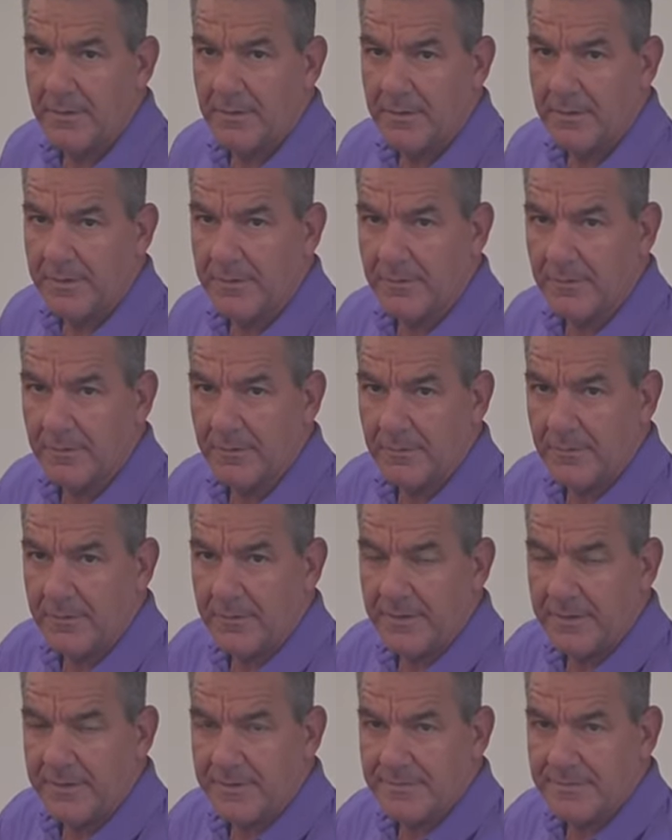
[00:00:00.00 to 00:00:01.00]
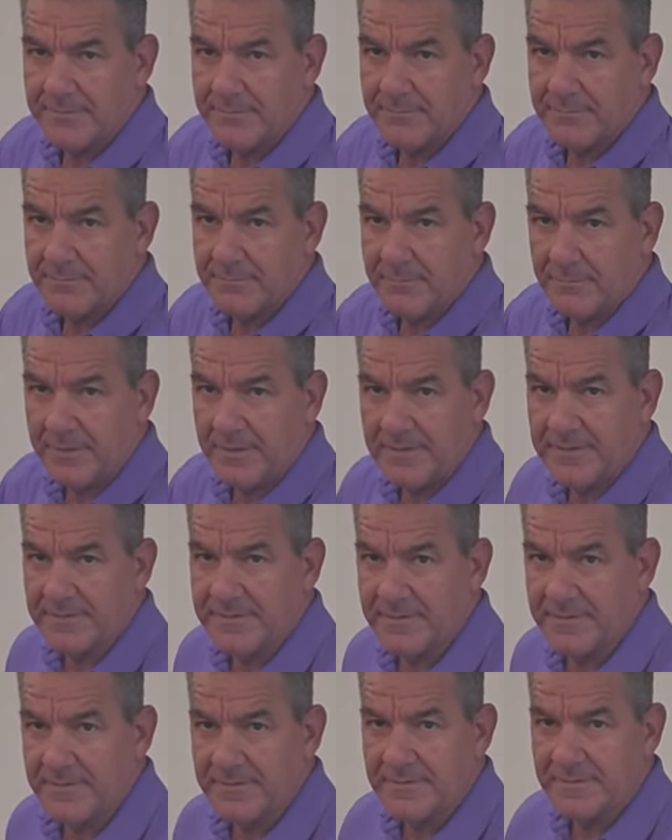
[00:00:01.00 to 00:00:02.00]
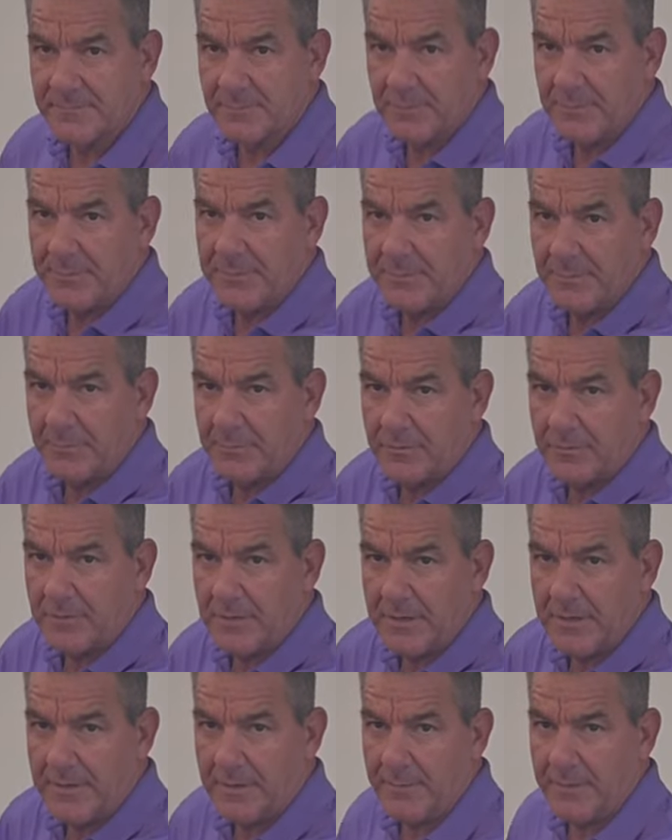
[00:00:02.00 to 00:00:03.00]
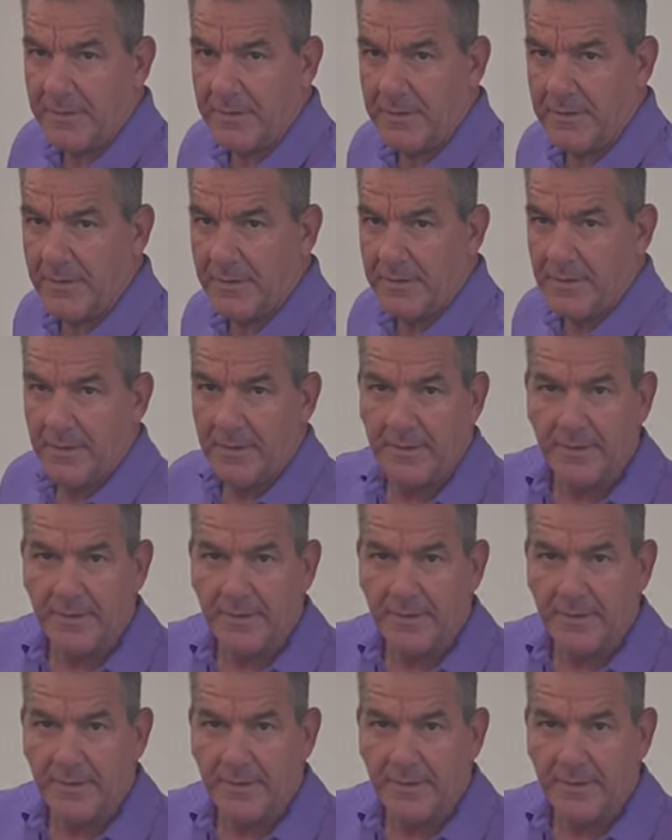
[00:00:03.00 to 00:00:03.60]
Here, leg is flexed and this is what people are crying about,